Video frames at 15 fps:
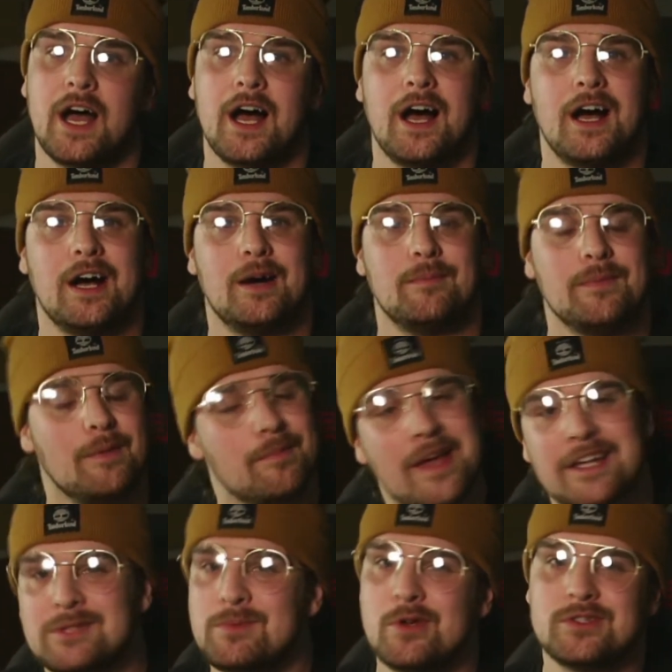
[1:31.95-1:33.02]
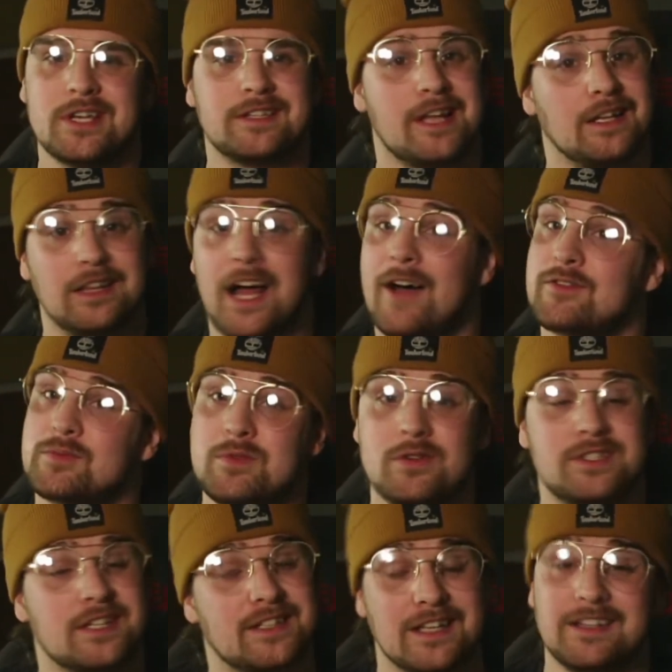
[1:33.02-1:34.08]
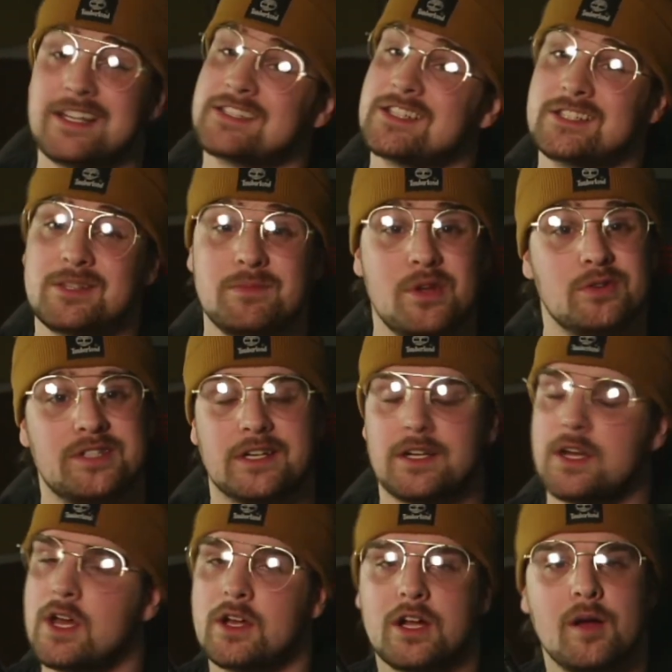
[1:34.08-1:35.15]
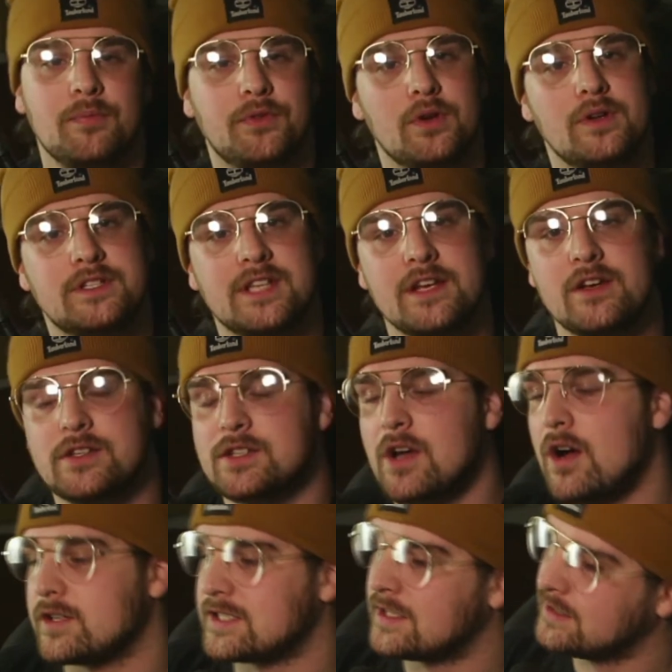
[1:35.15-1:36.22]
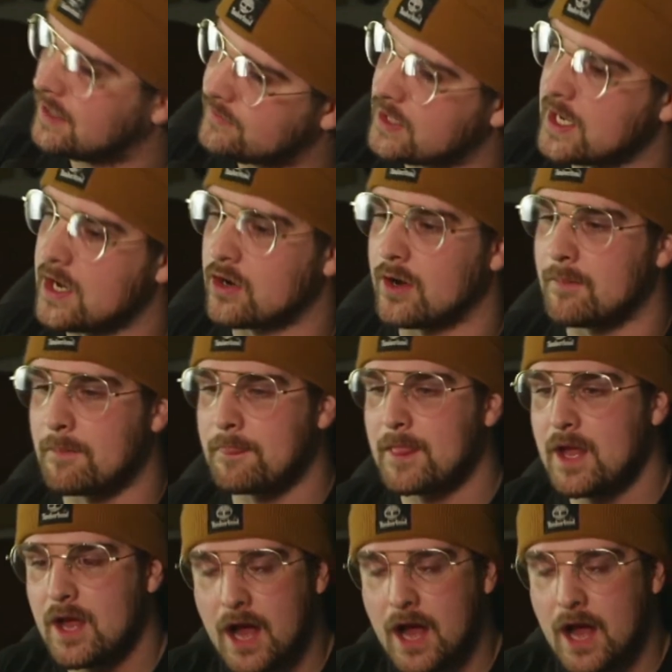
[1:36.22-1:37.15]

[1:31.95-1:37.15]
that makes music, that loves music, that listens to music, come through and send your songs. I'd love to hear them.